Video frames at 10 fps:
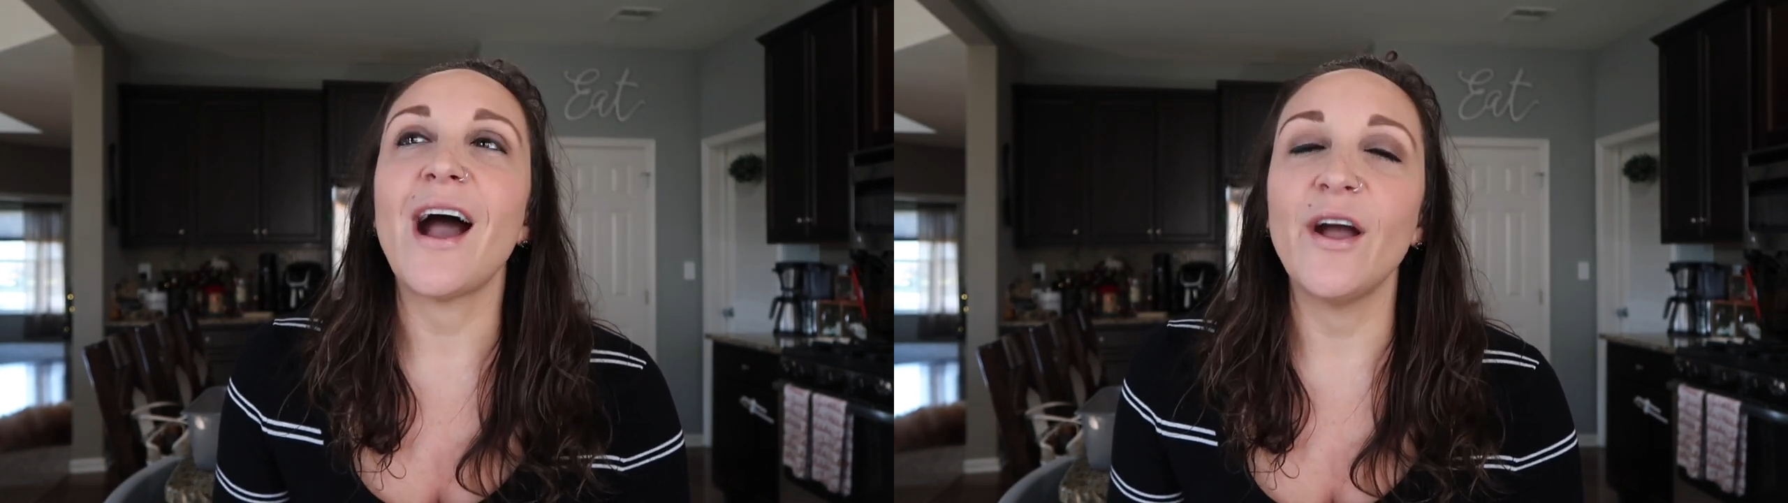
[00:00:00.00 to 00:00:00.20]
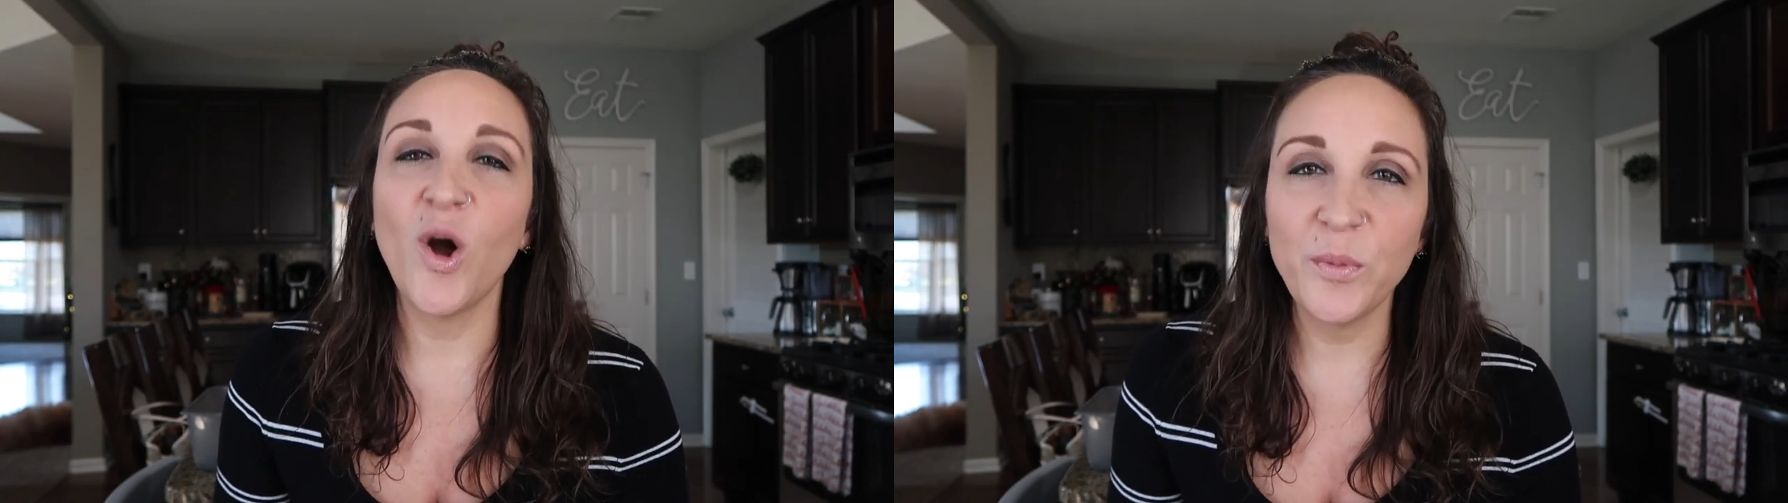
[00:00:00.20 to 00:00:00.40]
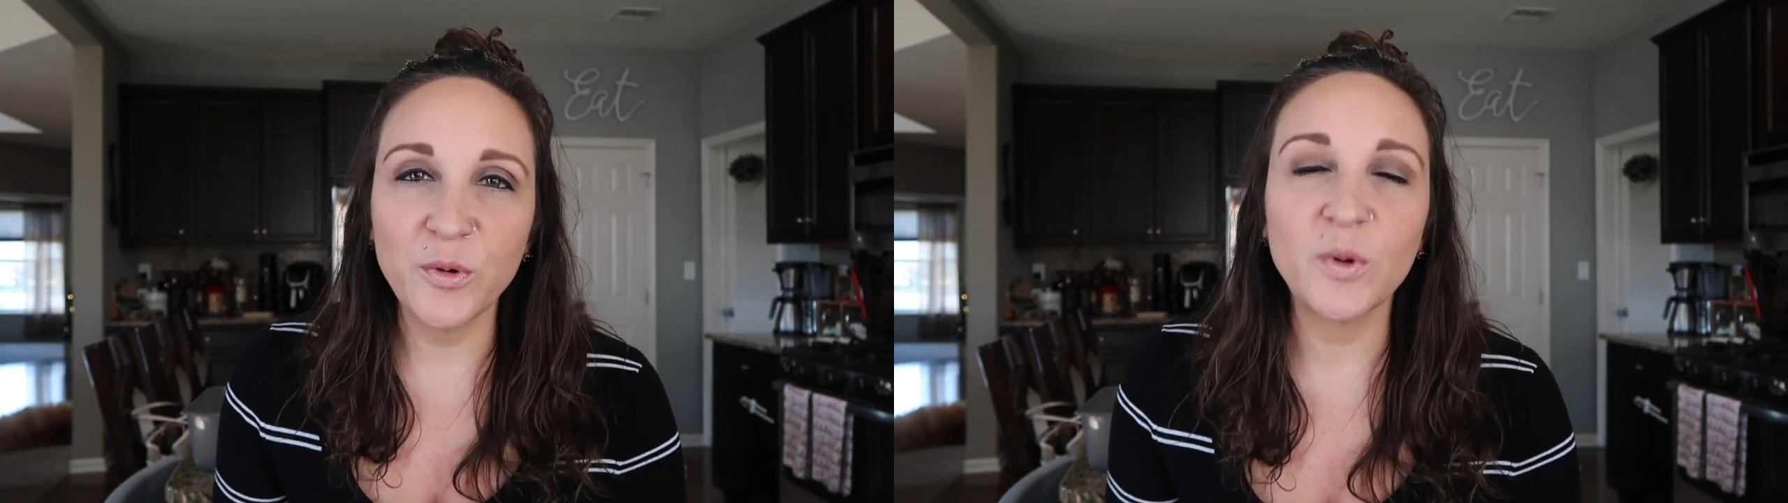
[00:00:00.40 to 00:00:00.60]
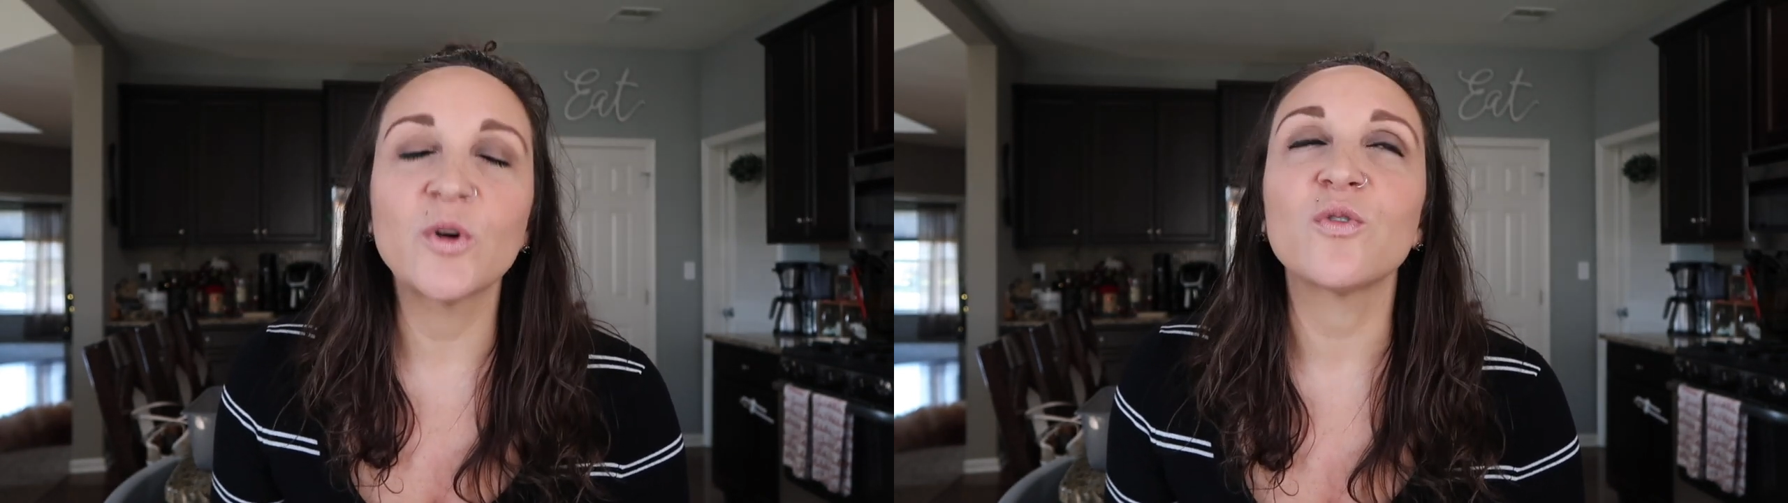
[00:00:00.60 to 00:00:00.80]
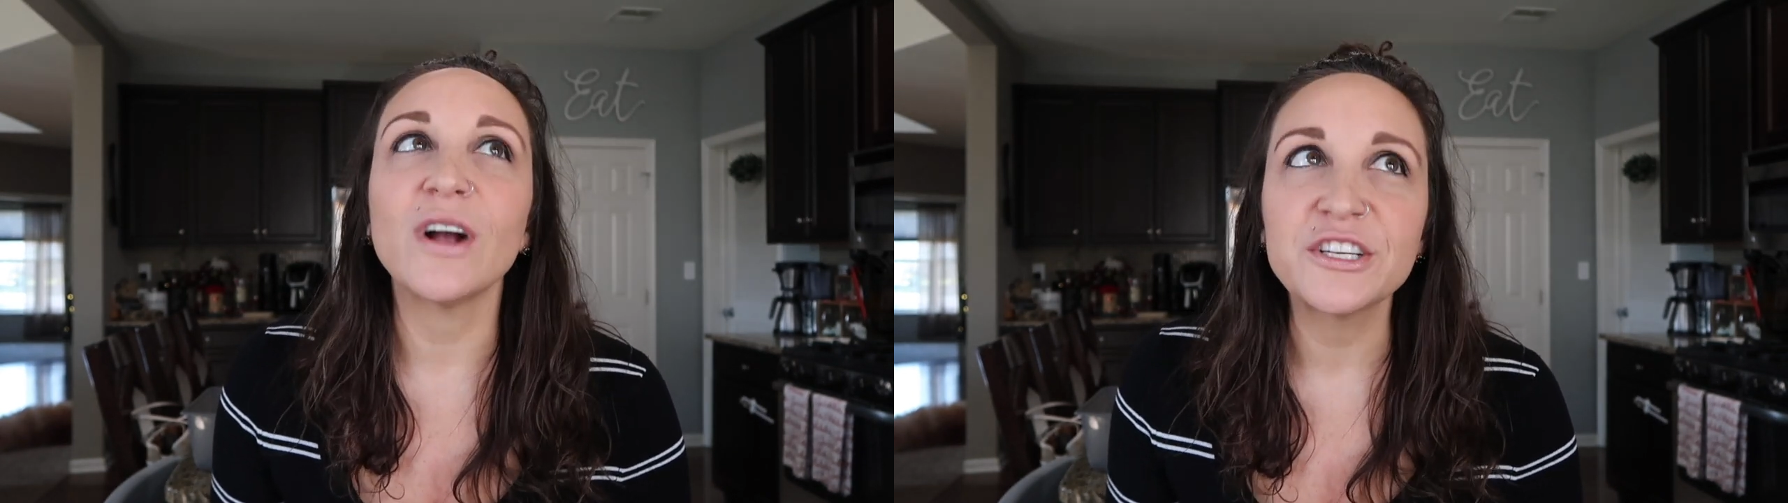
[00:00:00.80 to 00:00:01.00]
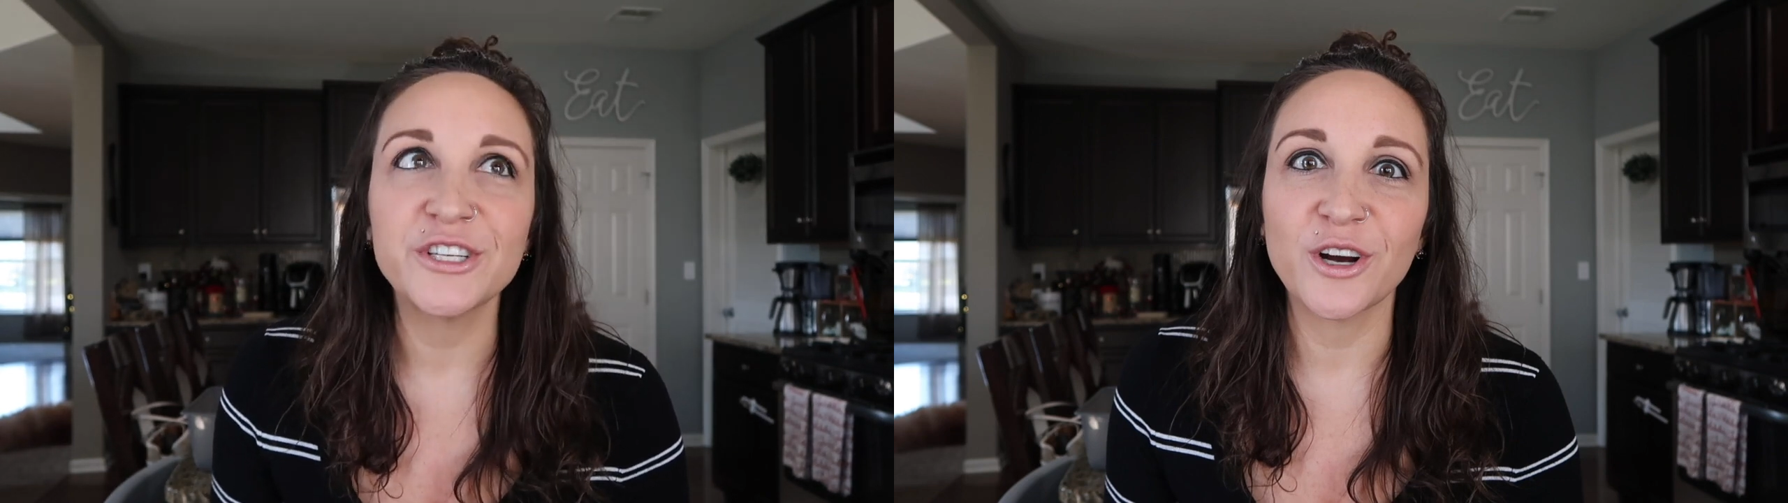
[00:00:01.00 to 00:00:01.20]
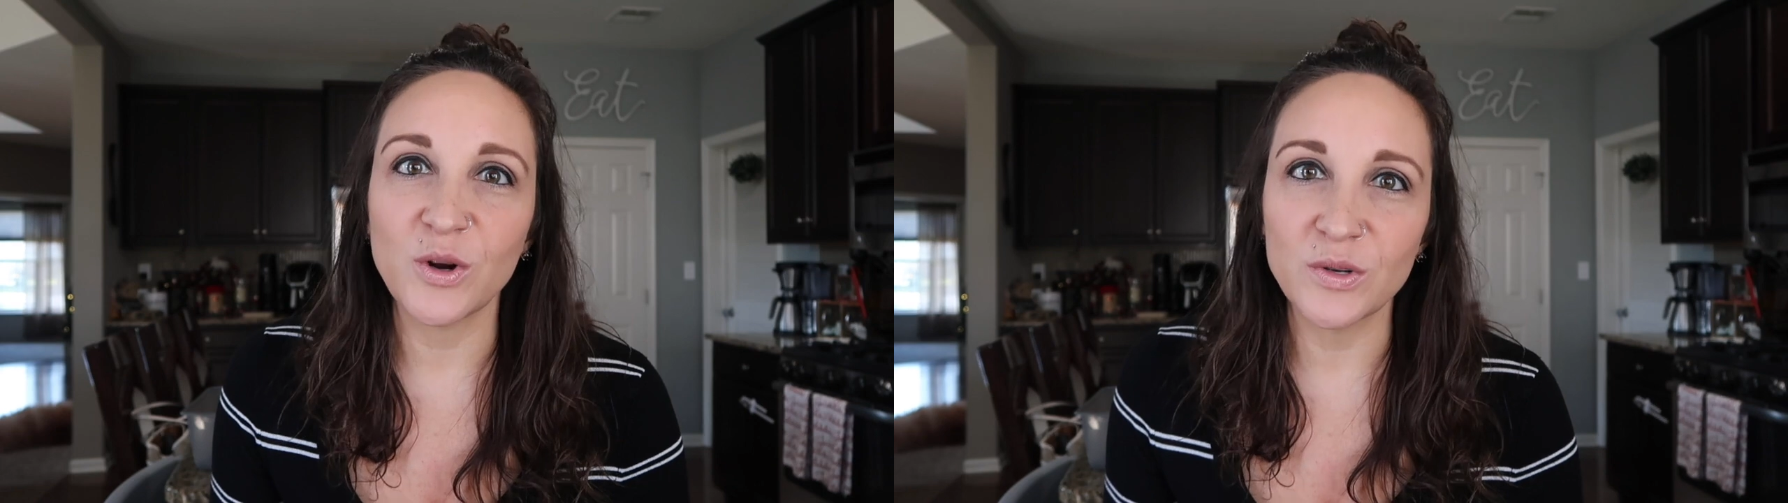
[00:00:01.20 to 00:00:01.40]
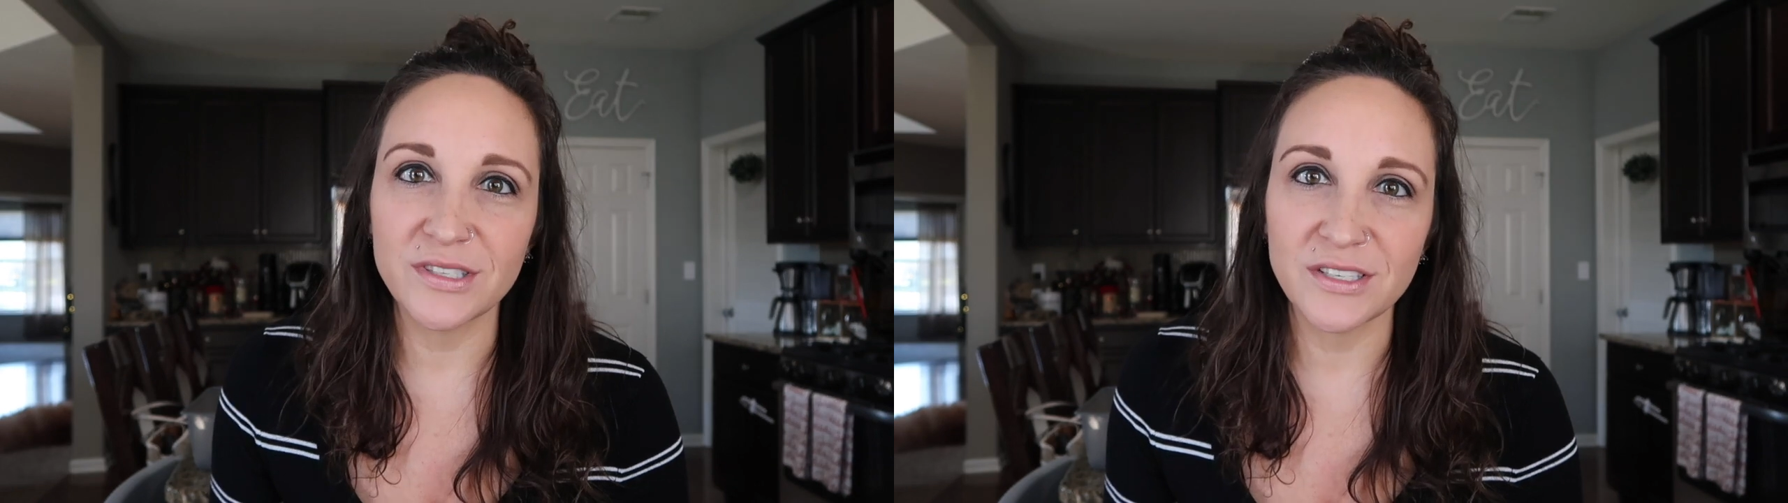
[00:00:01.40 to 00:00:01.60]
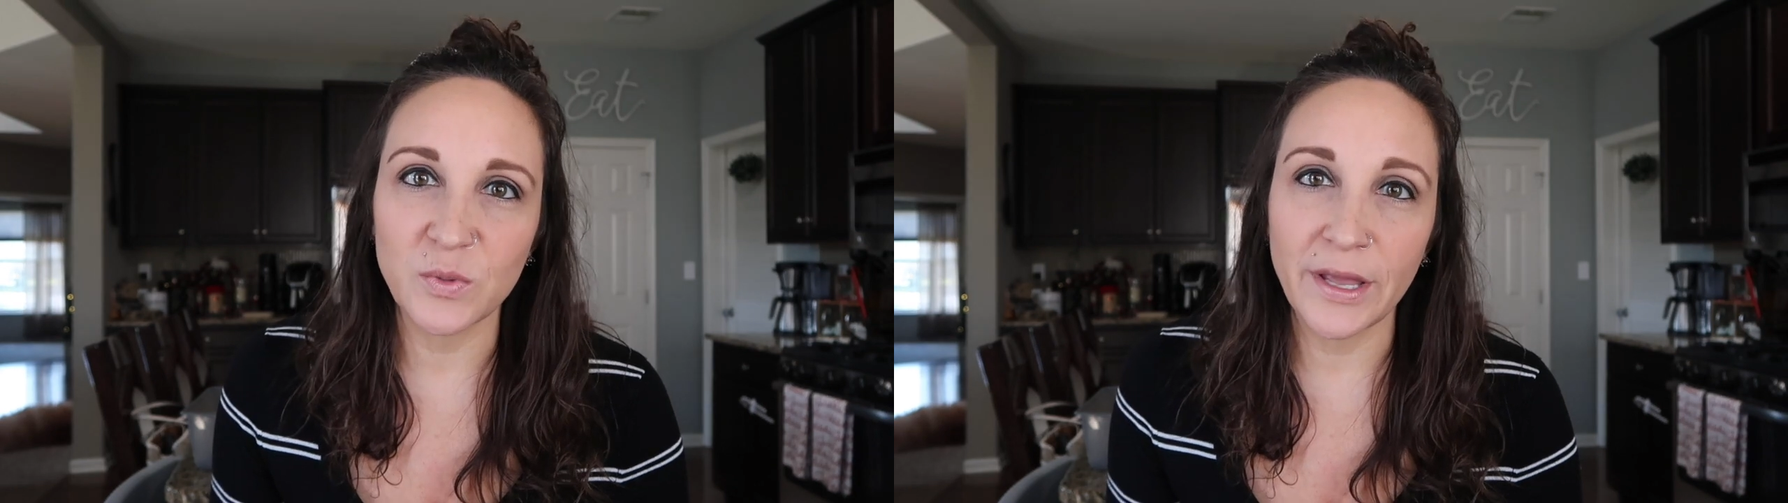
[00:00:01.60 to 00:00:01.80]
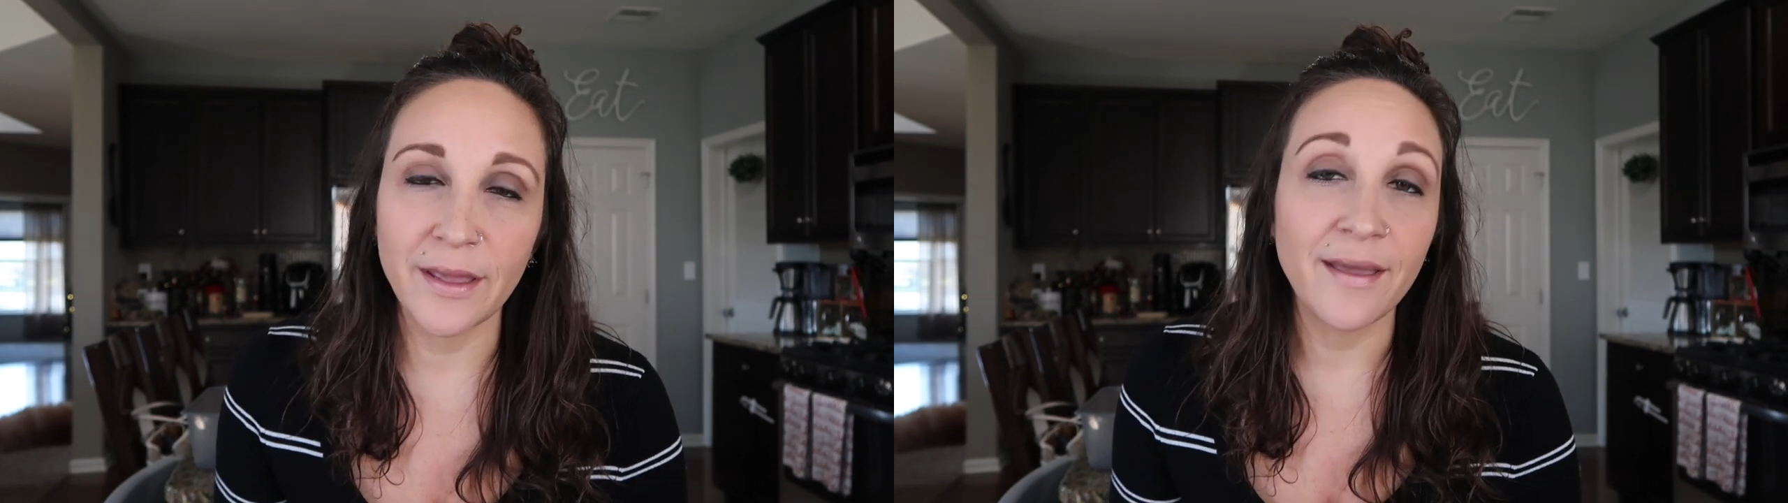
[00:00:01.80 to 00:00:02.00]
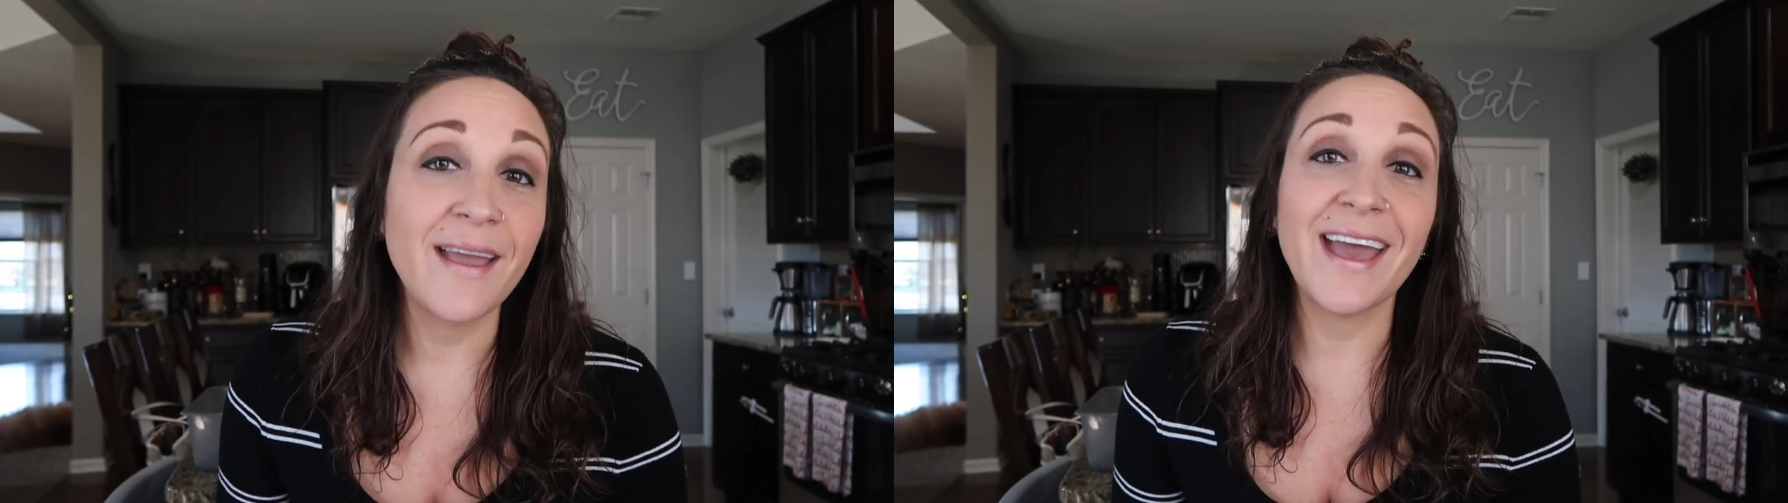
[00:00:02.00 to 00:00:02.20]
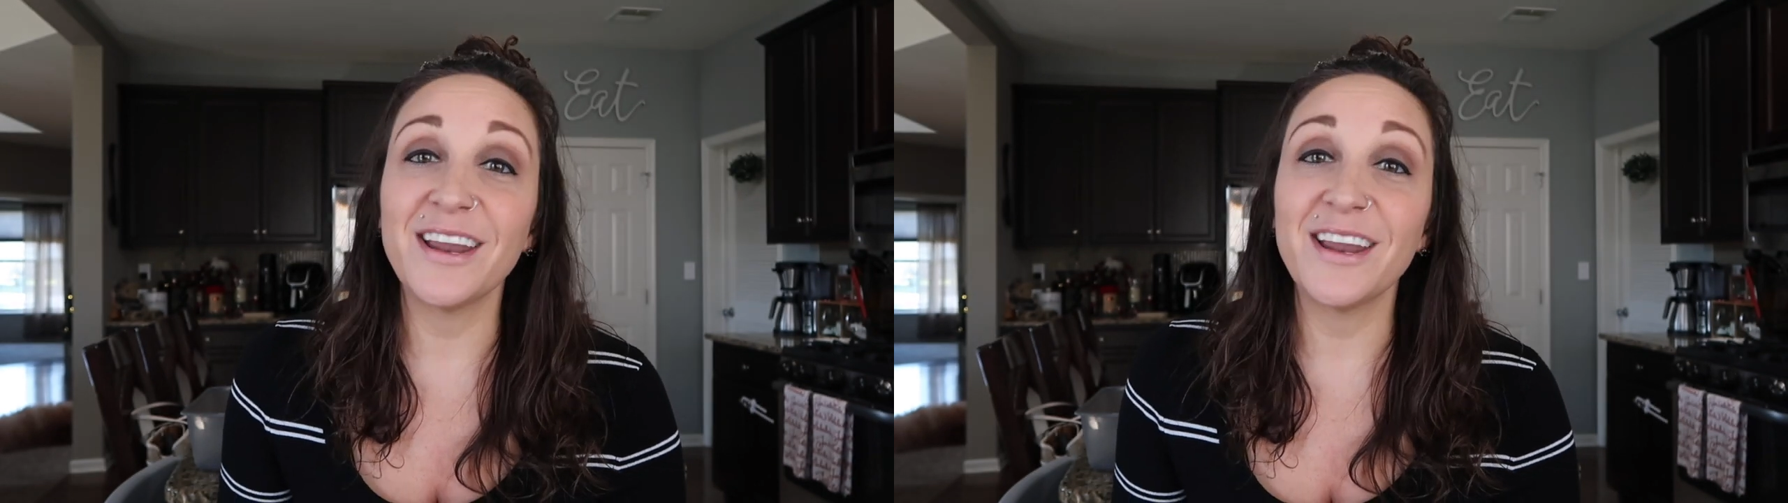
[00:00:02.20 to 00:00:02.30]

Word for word: I hope you crush your goals this week,